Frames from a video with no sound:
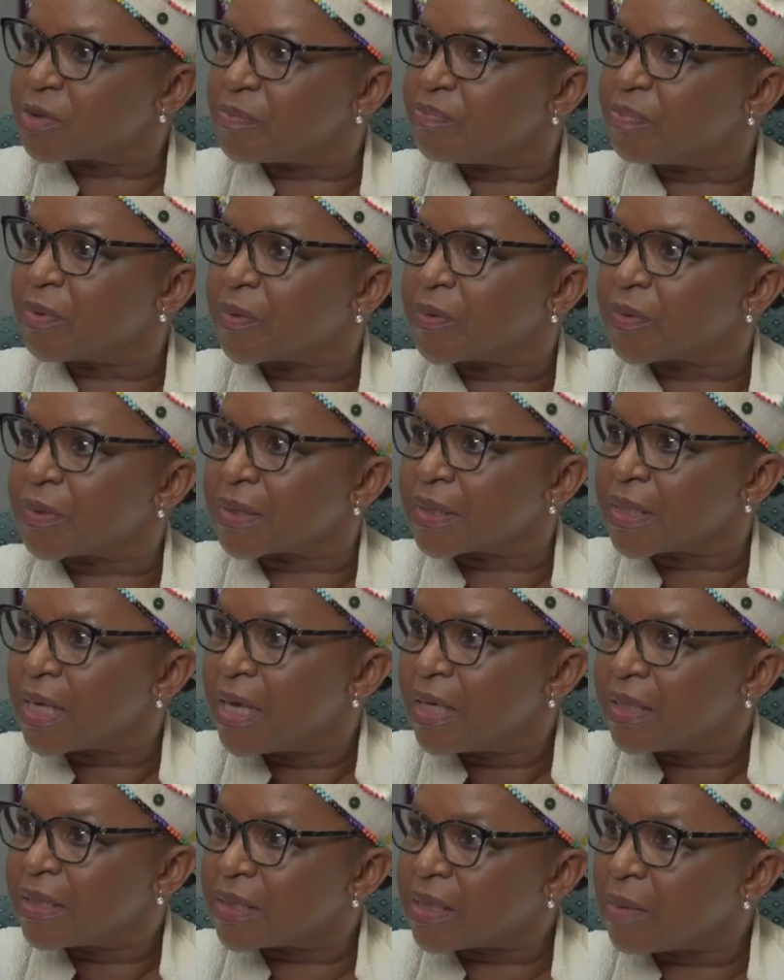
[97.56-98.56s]
because
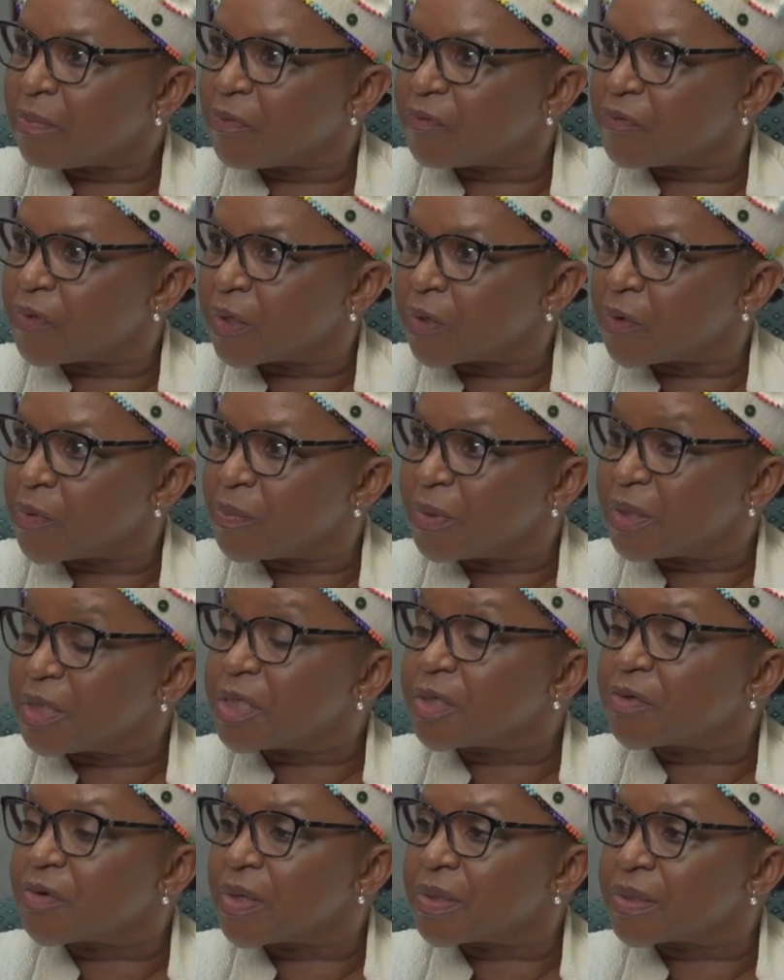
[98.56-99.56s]
some of the raw
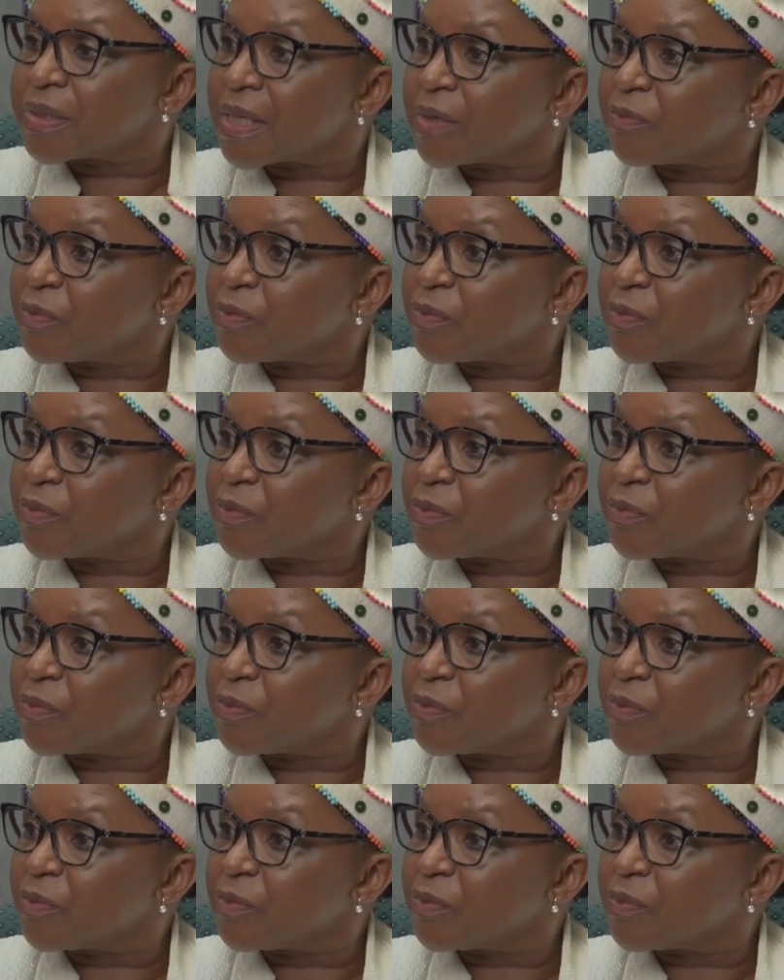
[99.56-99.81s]
materials that we